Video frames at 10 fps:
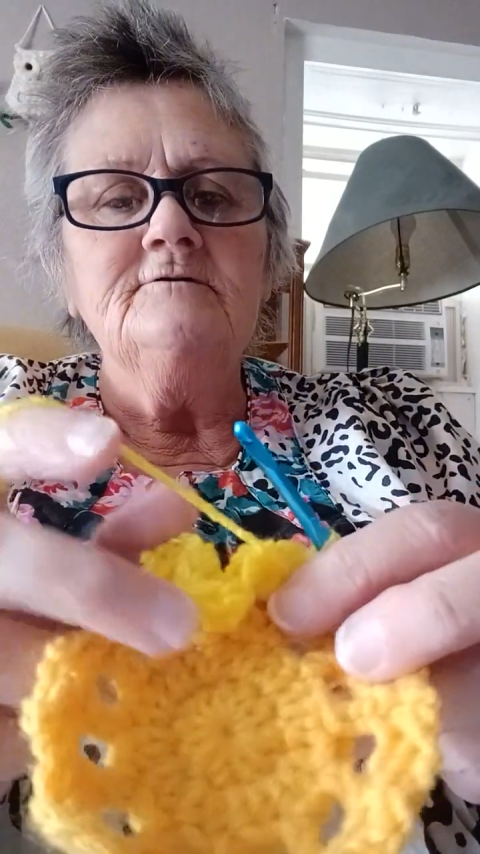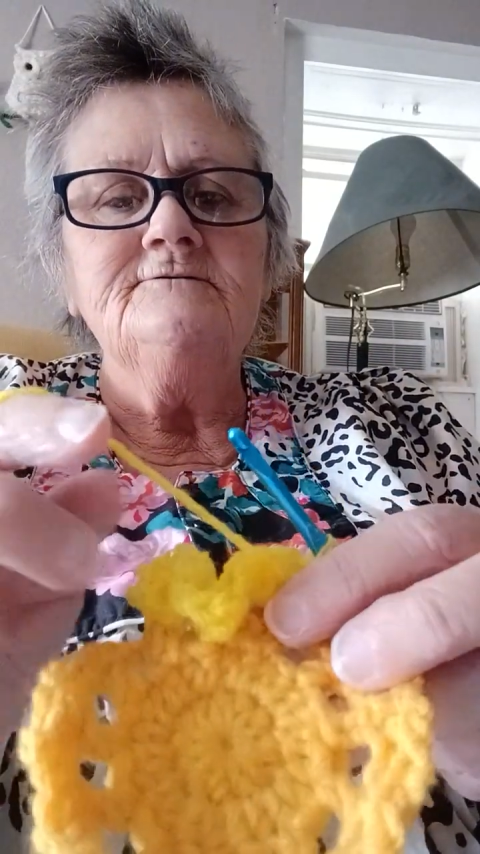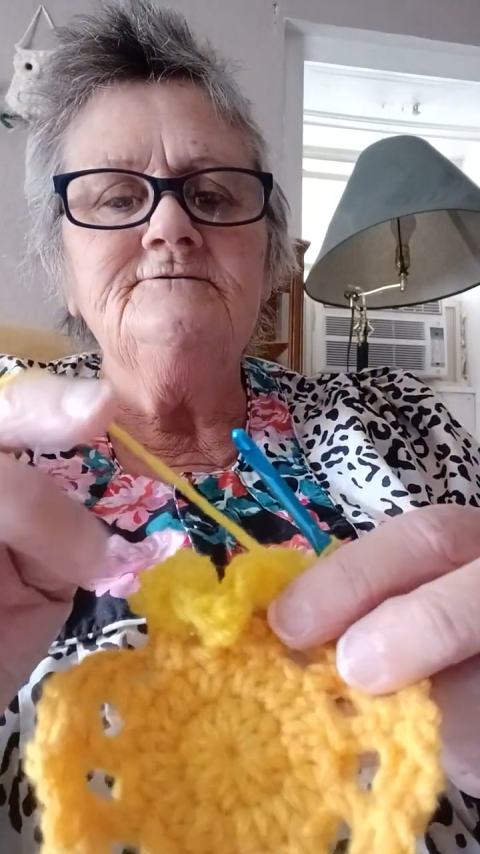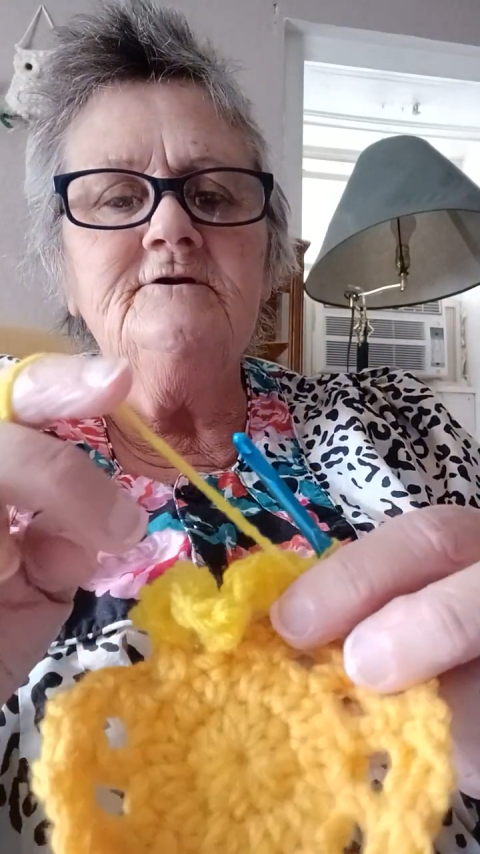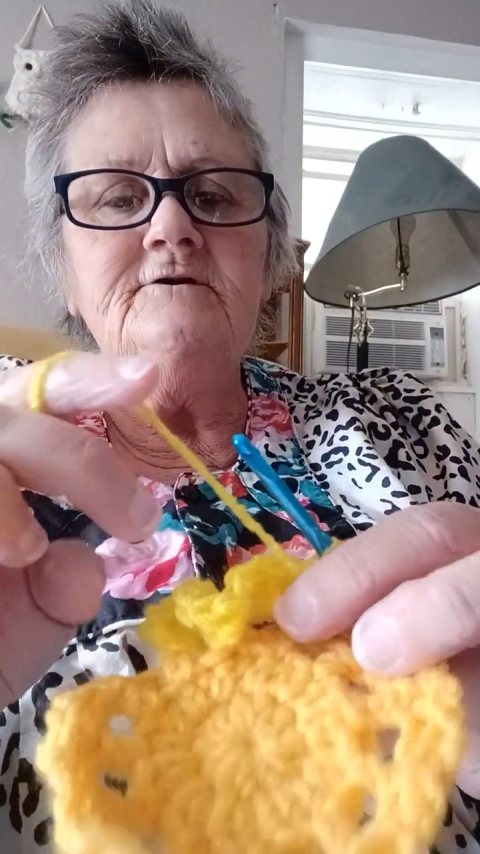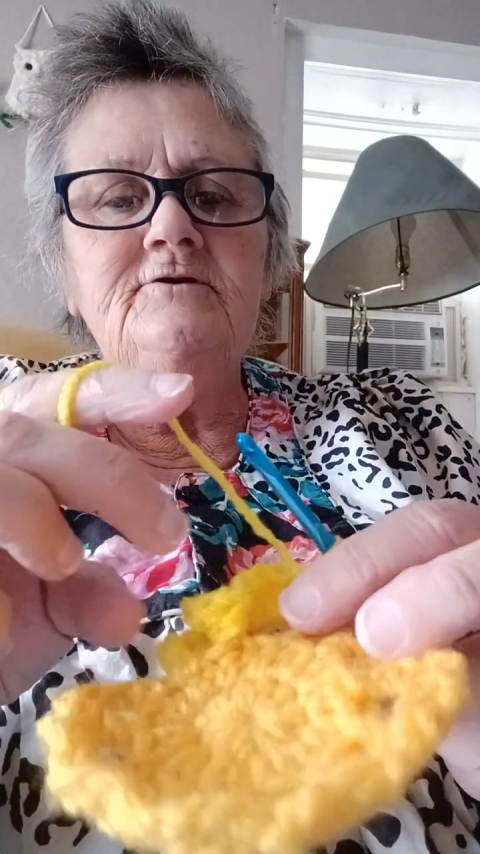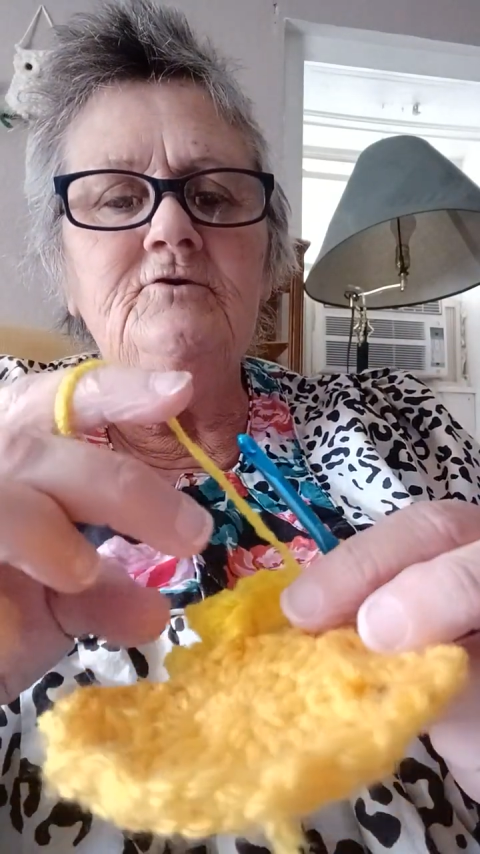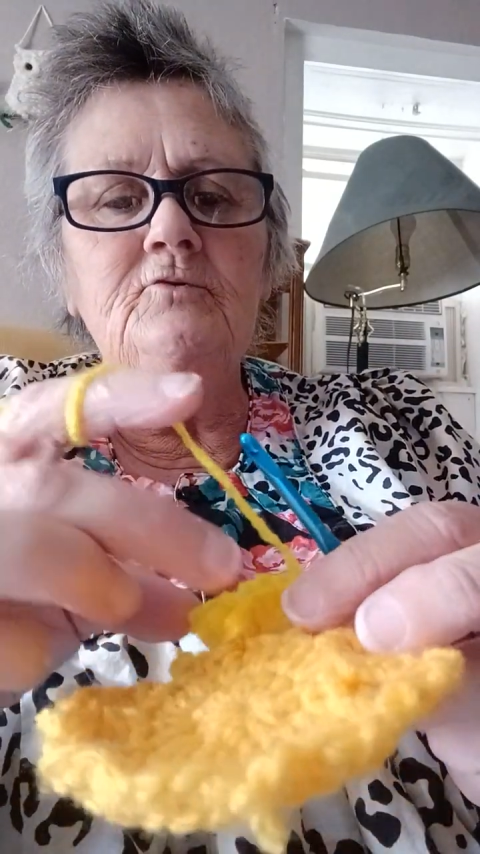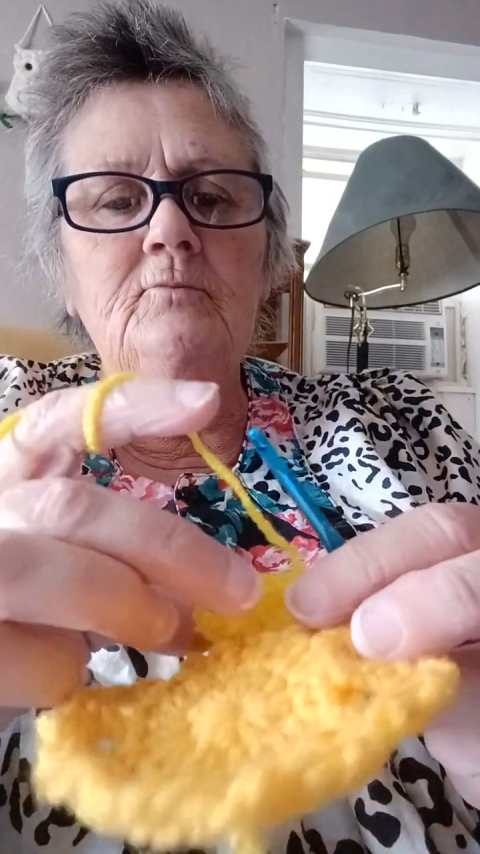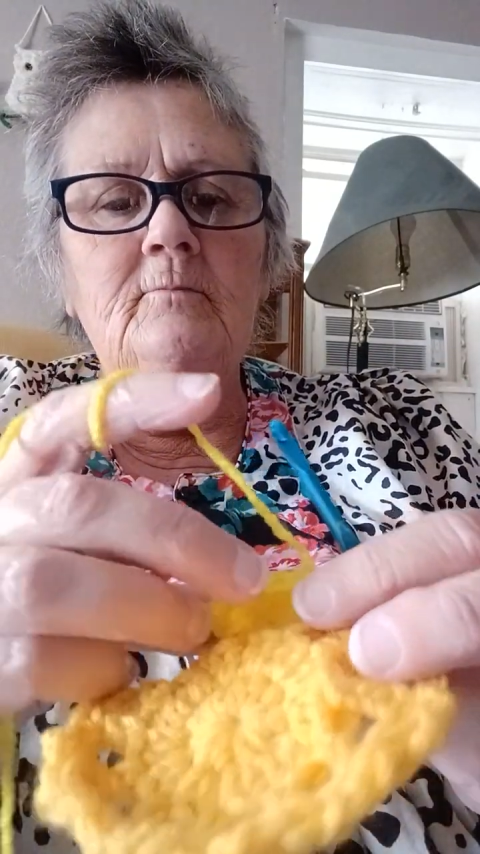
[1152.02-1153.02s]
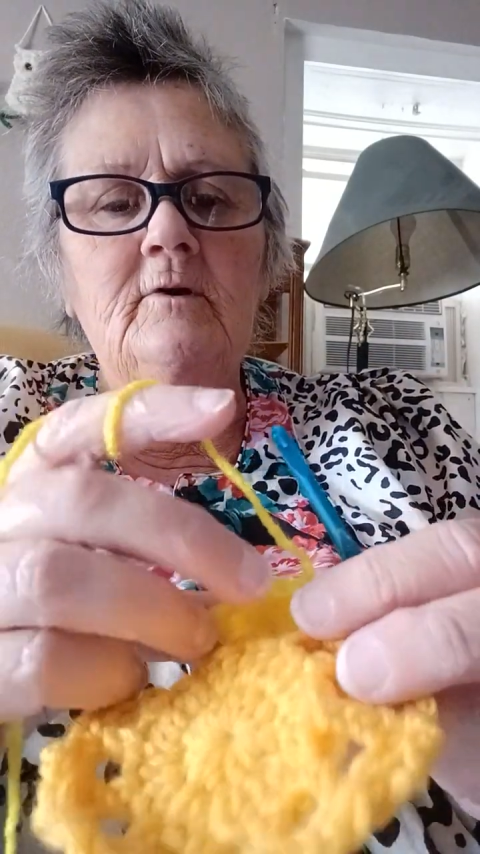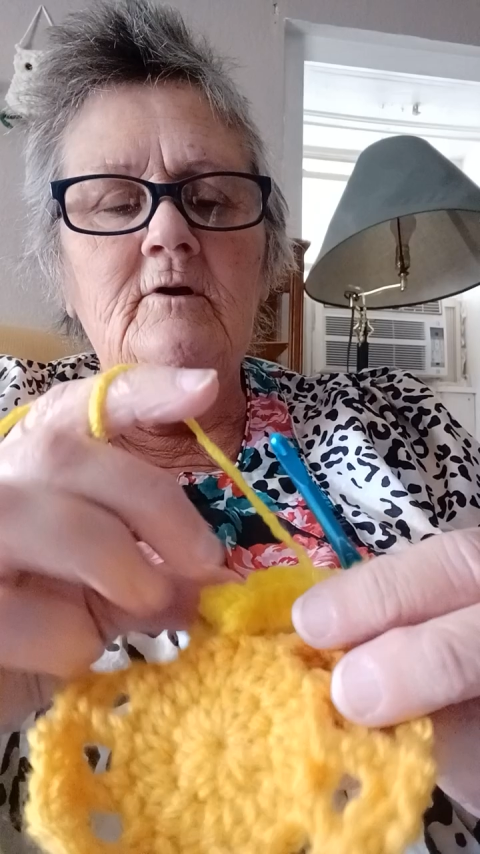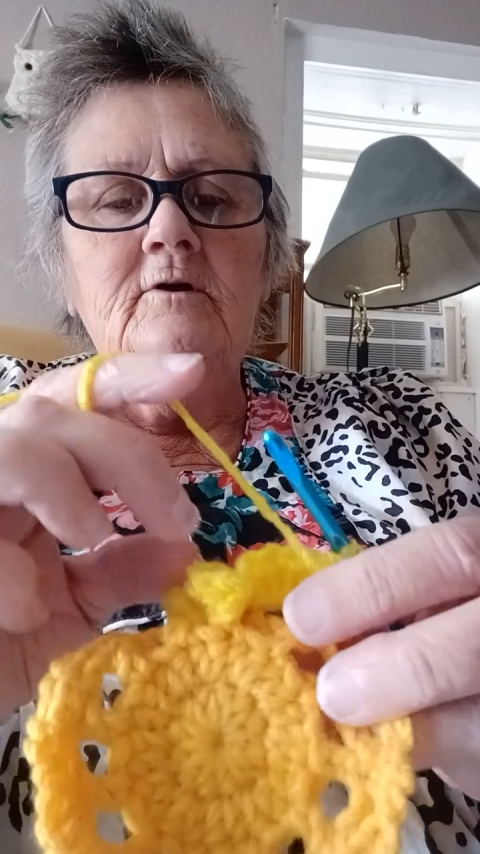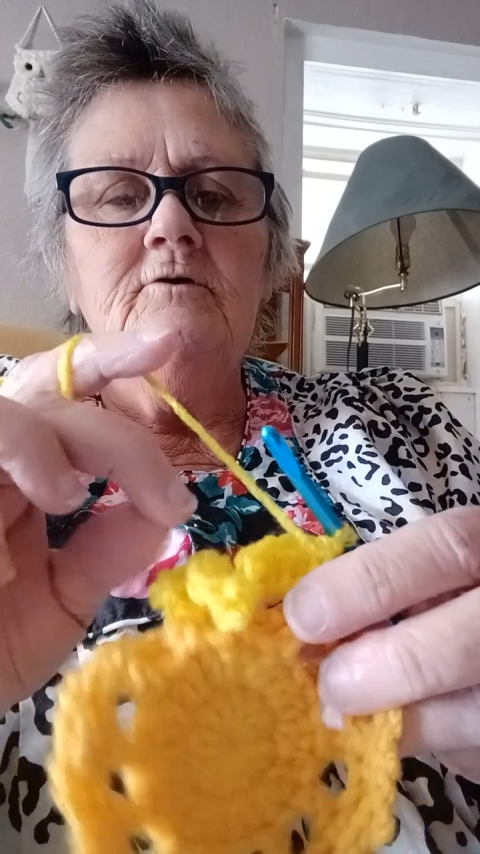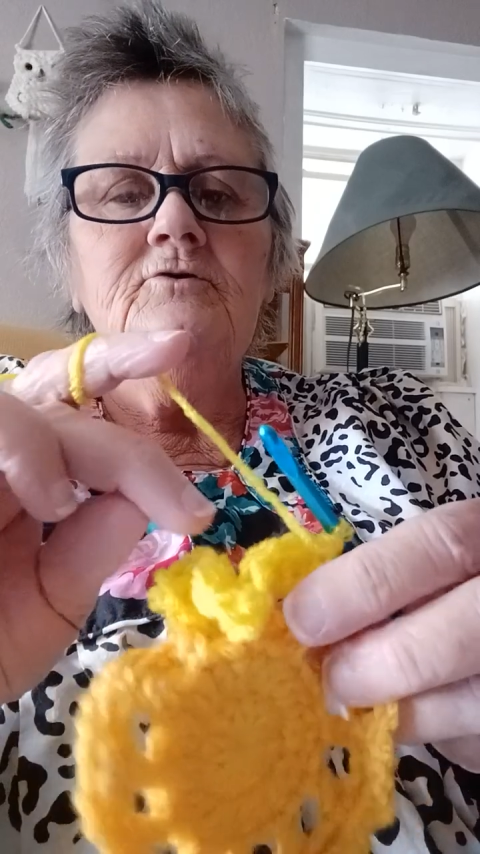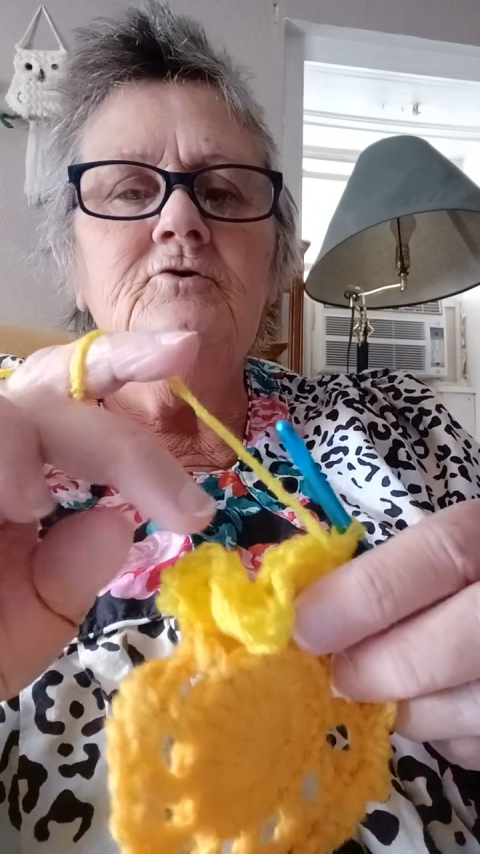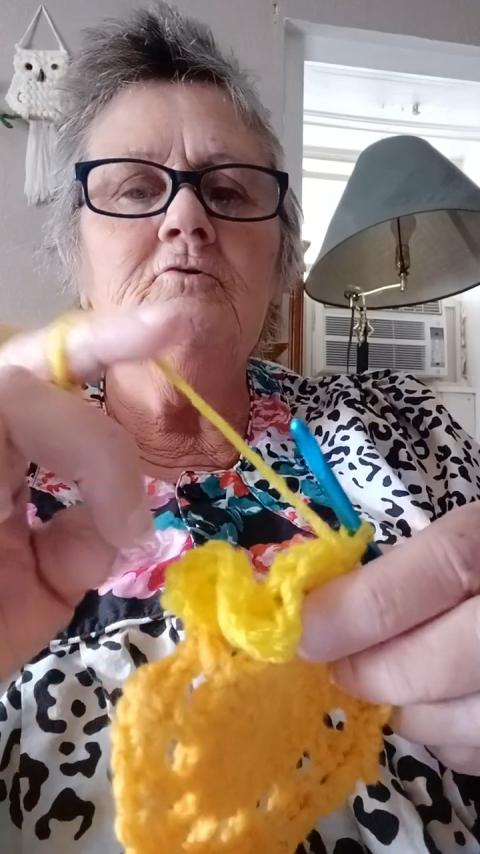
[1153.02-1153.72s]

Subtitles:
See, you